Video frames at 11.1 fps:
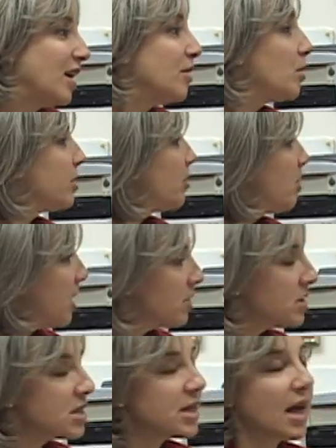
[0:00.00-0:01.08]
With the
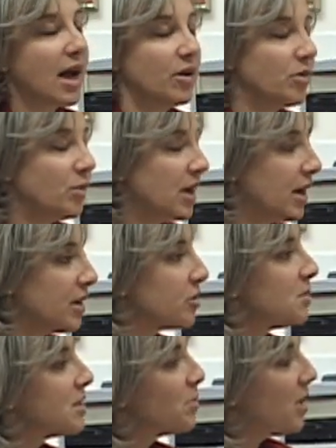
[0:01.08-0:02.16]
parenting, how do we handle
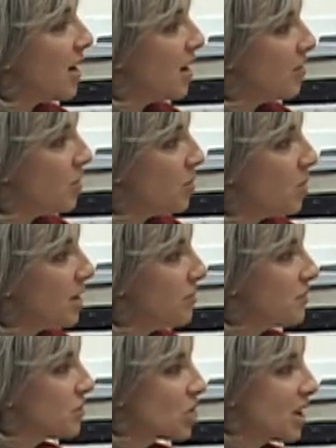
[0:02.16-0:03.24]
misbehavior? What if
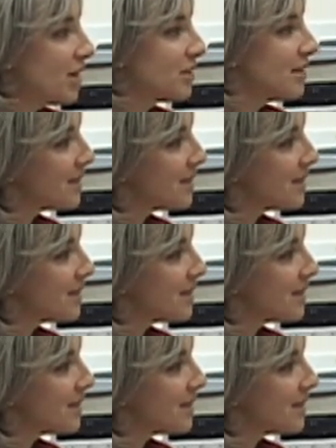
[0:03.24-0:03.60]
a child isn't